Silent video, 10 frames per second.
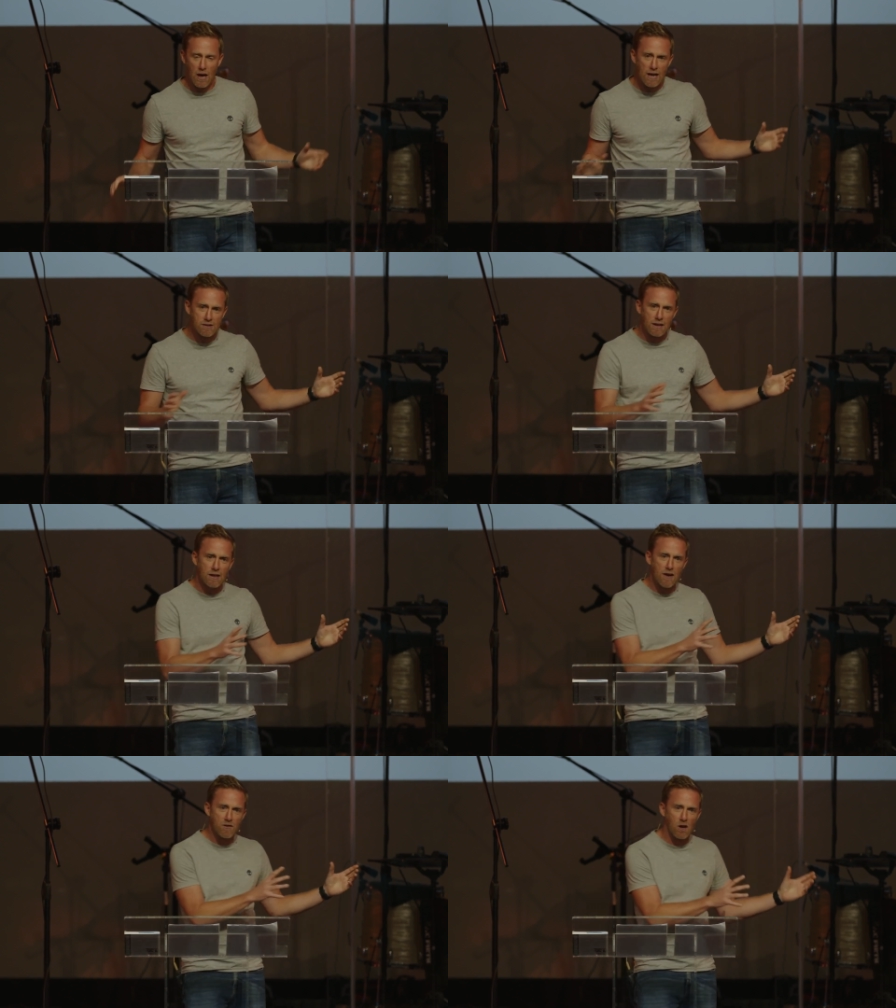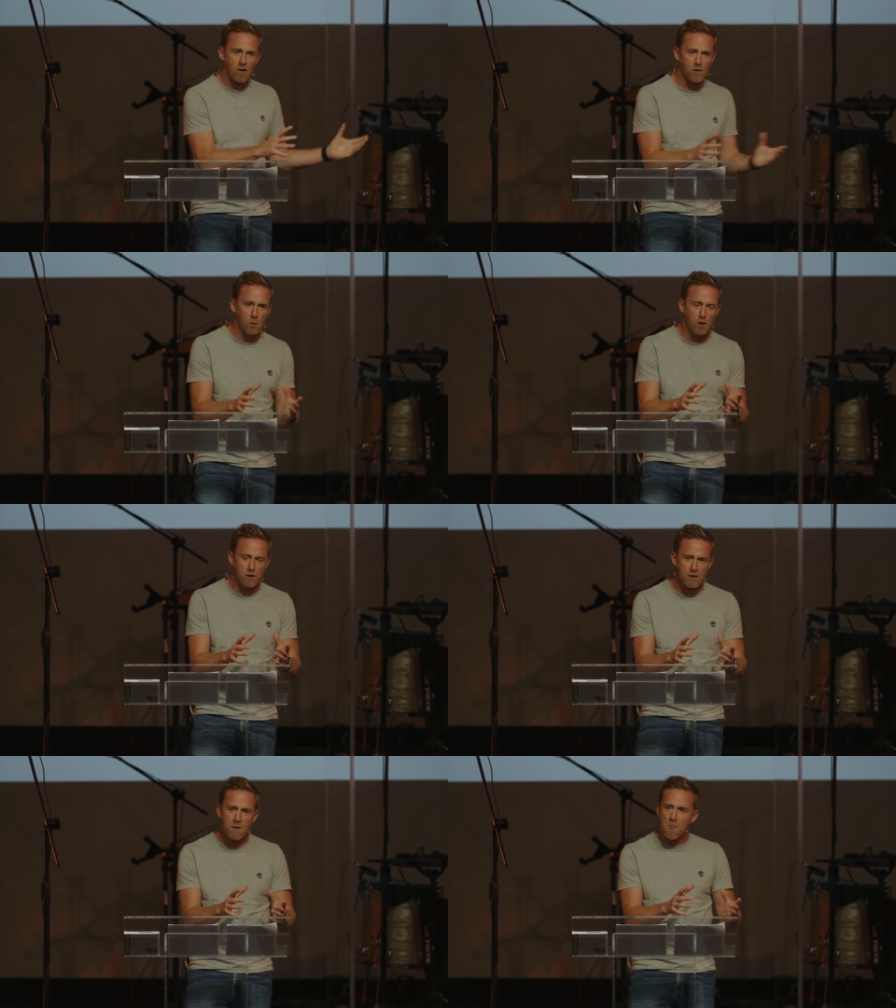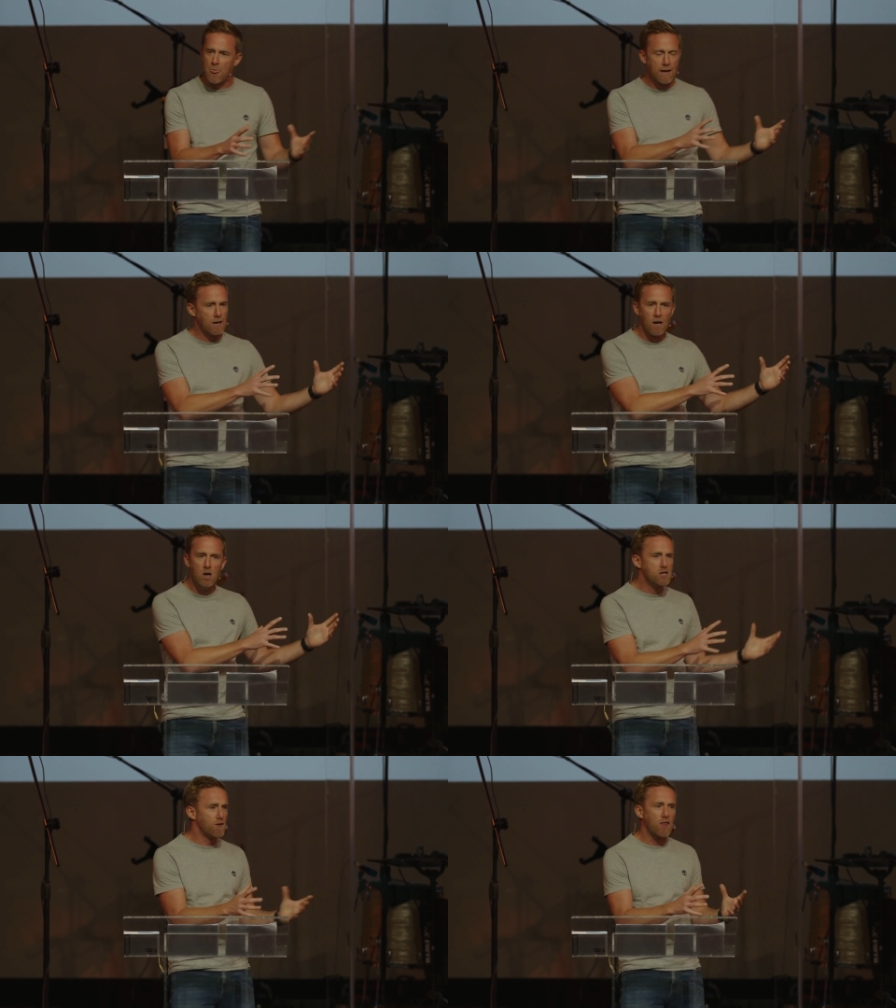And as they left afterwards, they and loads